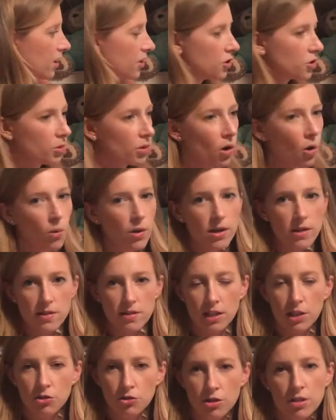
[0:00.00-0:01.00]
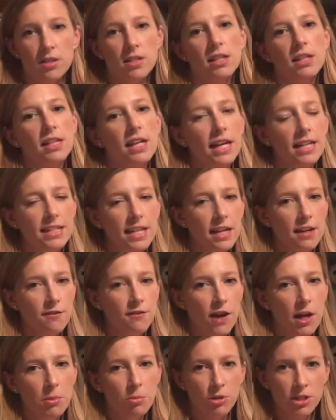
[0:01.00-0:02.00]
So we're always interested in
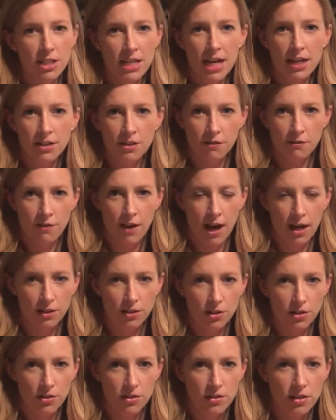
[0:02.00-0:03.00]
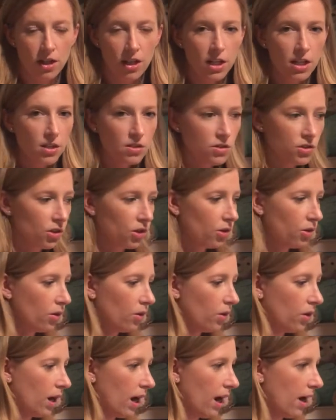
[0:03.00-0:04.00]
identifying protective factors.
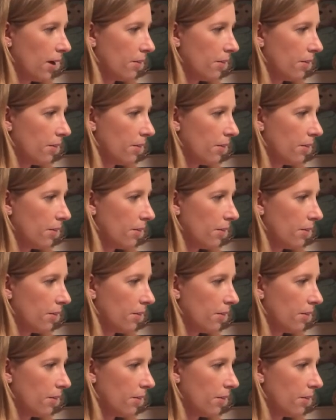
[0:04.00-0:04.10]
So